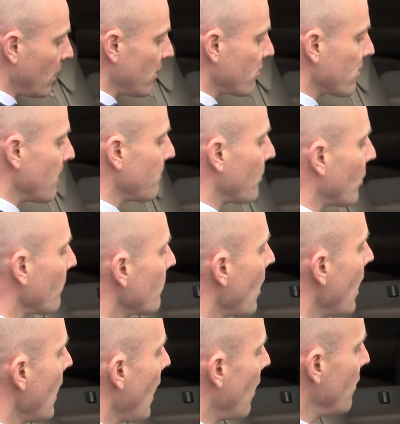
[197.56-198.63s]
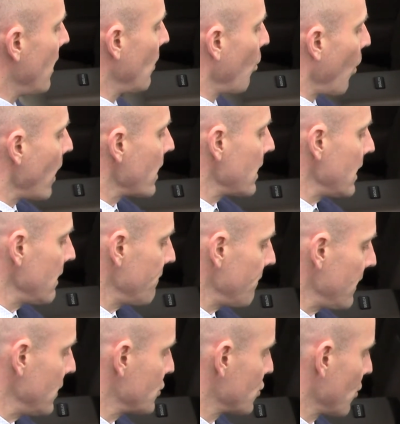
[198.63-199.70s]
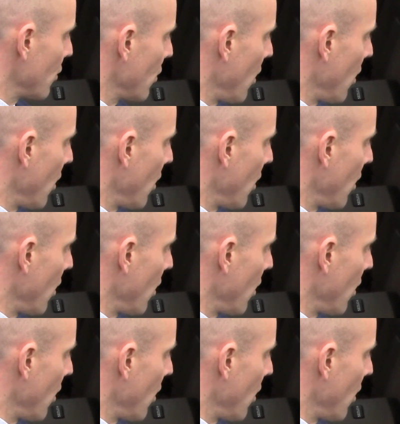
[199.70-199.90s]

simple. And then one neat feature